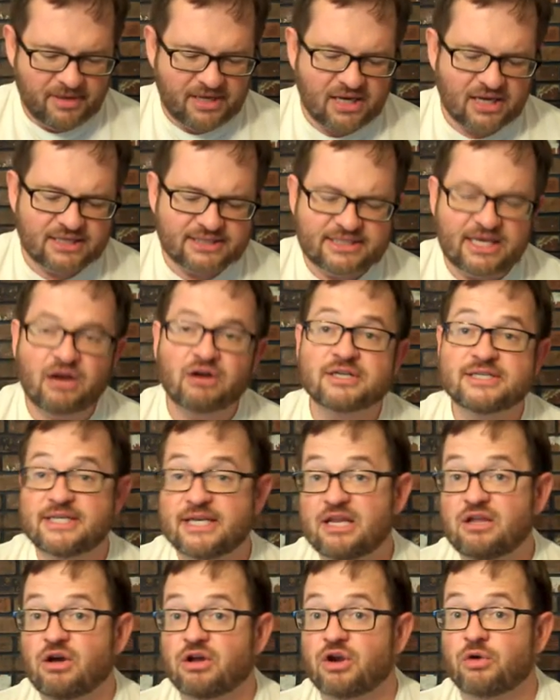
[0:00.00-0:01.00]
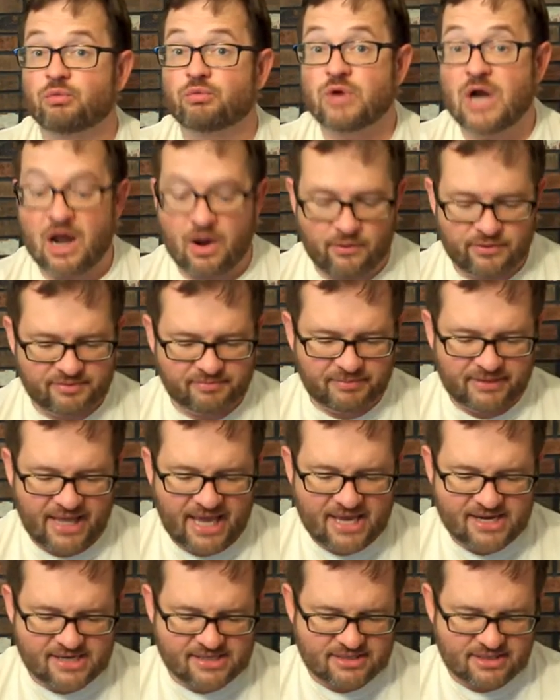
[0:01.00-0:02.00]
because they are sitting on a round
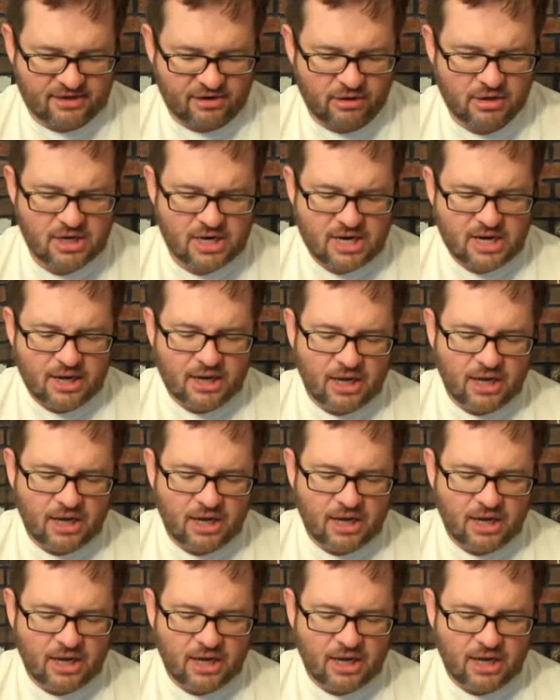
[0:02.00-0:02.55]
planet there,